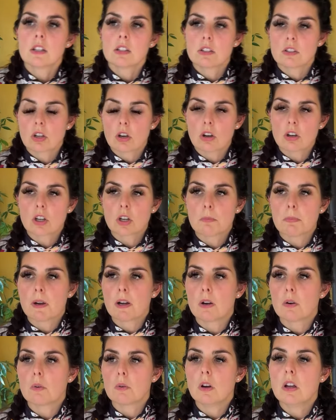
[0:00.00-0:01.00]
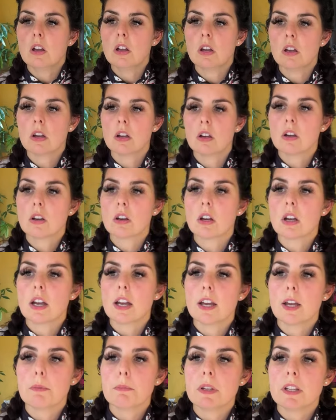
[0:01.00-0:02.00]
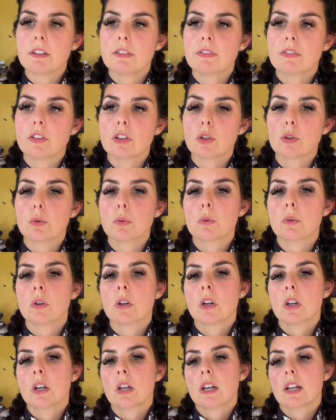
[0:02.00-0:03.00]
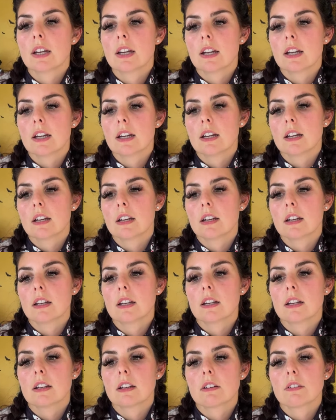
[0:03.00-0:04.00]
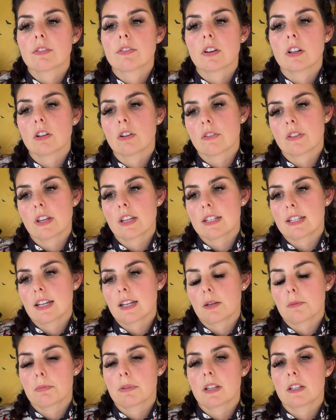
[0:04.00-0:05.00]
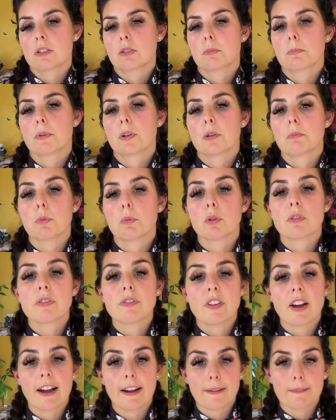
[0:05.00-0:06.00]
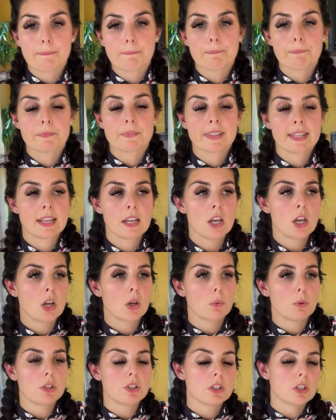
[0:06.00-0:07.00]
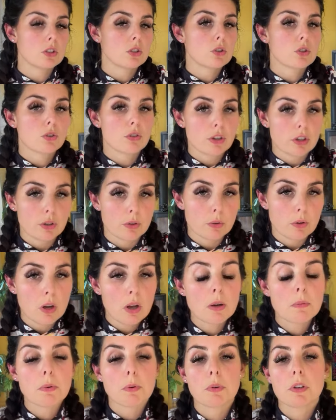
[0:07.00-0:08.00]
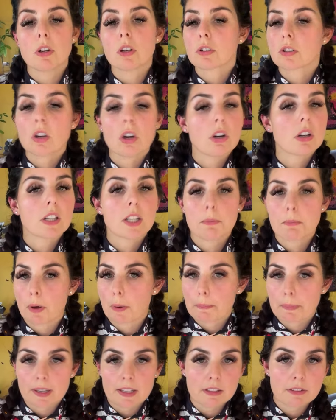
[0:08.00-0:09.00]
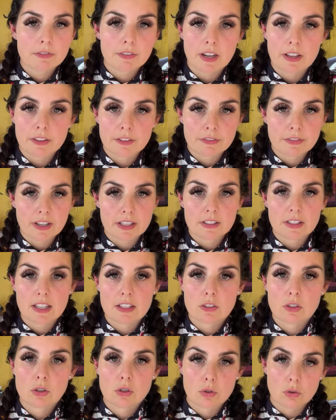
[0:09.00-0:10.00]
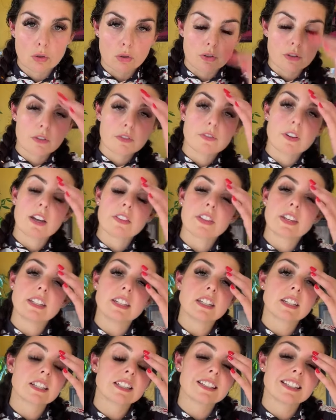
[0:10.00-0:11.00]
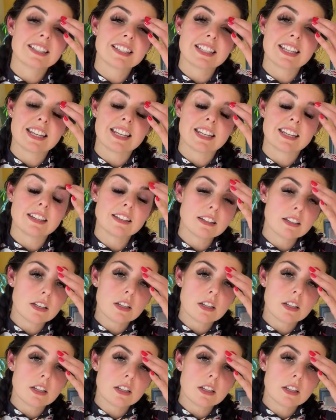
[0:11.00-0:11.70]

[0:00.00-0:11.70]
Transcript: talk about if you follow their diet plan, you'll burn more fat, which is true, but we're not talking about belly fat and the fat that's stored, the fat that you can see.